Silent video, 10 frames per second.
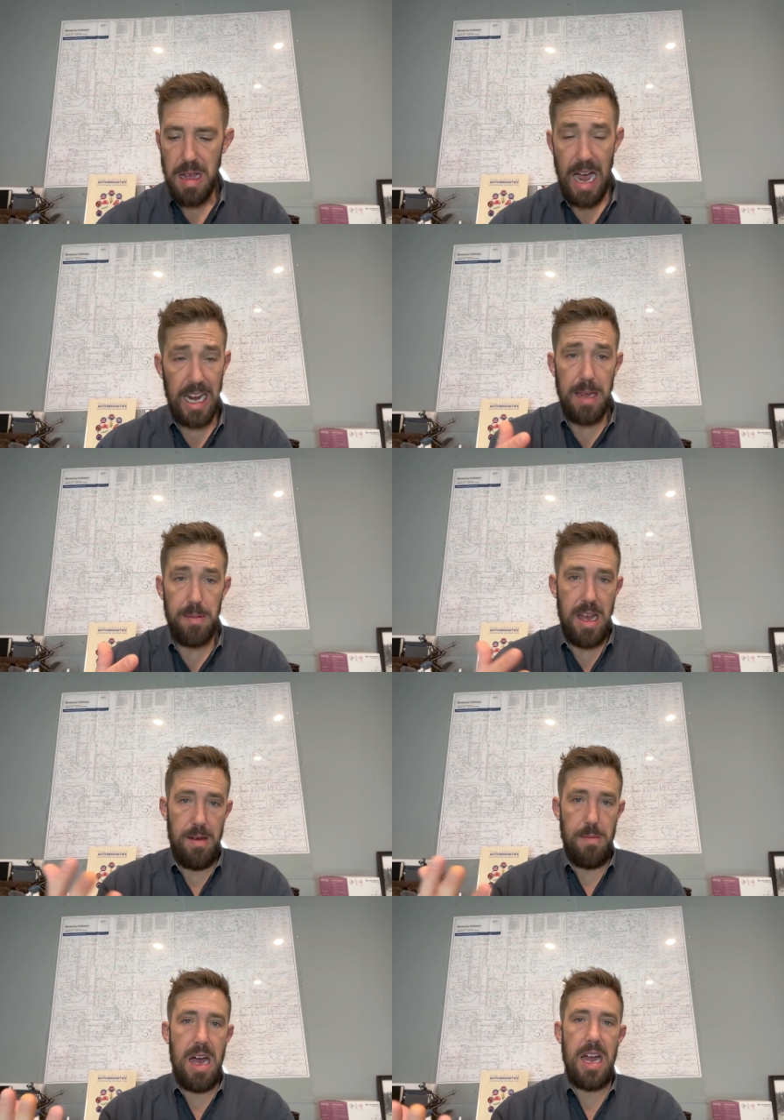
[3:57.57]
I keep that
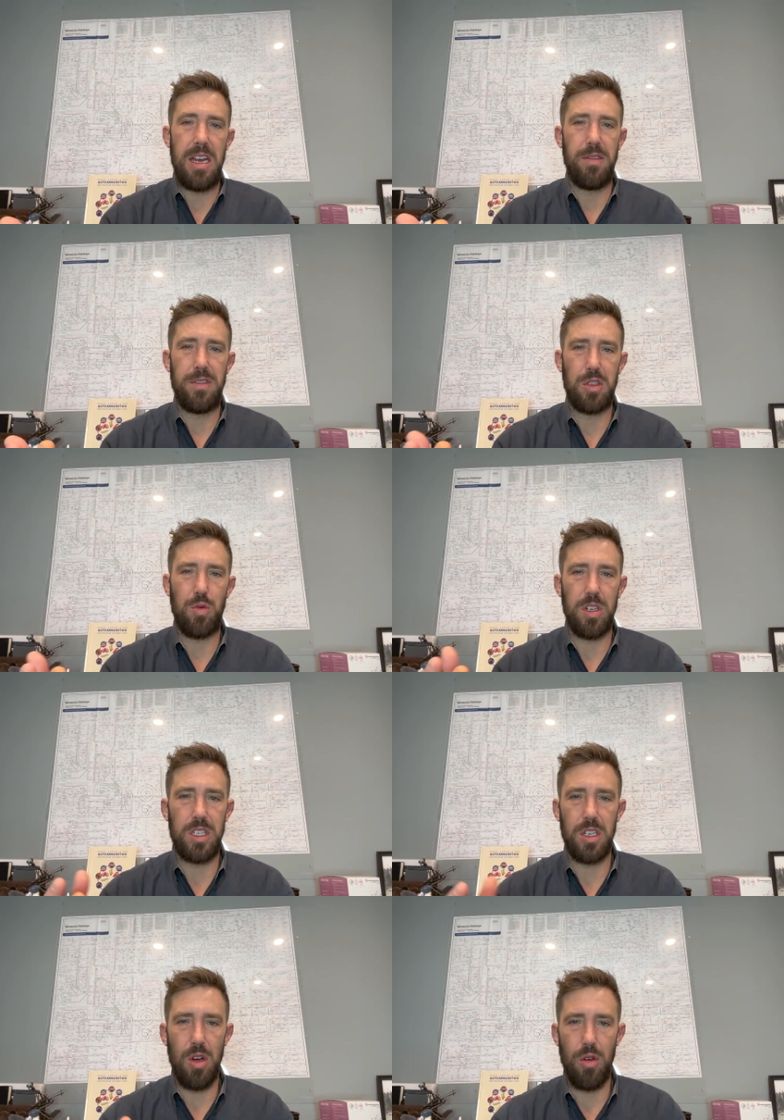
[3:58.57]
in mind of just what's
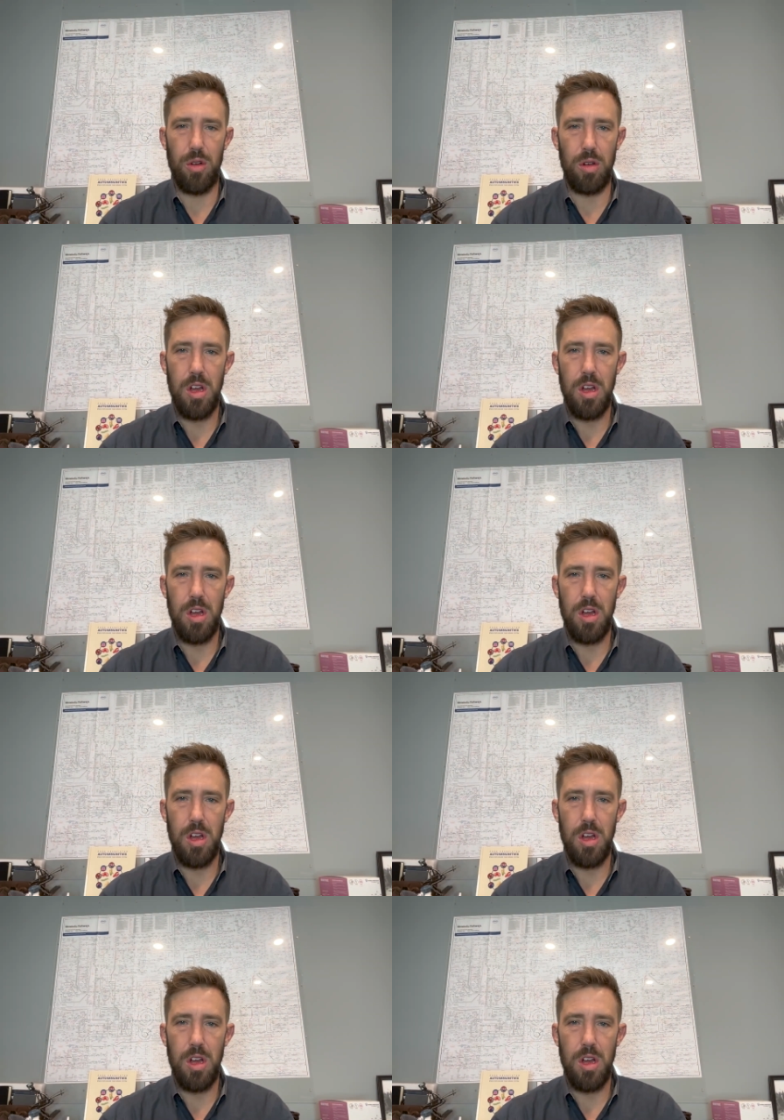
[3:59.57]
the total